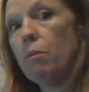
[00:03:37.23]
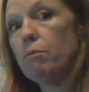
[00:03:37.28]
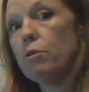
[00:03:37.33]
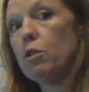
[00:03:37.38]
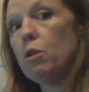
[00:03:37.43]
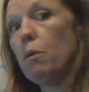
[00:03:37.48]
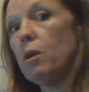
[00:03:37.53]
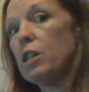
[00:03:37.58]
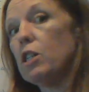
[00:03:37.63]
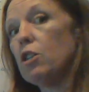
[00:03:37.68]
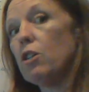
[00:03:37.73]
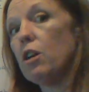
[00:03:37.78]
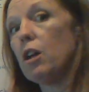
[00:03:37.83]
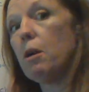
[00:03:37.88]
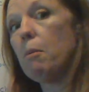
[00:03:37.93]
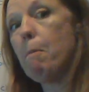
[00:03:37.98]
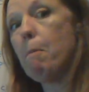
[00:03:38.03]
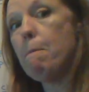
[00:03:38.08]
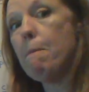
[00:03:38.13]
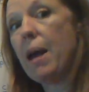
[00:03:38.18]
So it took
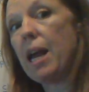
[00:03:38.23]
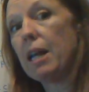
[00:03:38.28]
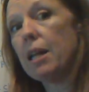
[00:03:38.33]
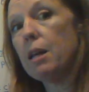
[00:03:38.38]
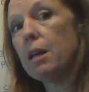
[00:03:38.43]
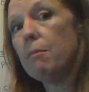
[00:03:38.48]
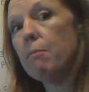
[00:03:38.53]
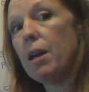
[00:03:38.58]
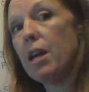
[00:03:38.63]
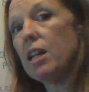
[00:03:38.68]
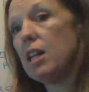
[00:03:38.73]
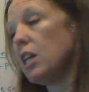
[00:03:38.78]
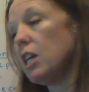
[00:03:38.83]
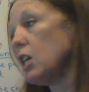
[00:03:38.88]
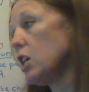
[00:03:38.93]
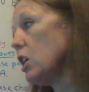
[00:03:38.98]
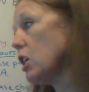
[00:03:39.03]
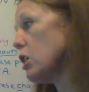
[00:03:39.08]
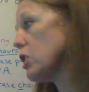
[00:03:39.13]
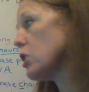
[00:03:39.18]
many, many
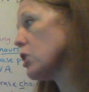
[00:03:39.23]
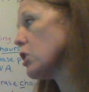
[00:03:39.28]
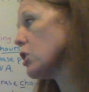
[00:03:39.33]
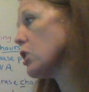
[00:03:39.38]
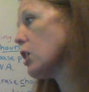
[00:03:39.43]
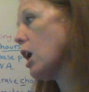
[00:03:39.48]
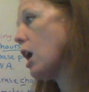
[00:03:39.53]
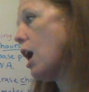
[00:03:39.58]
years.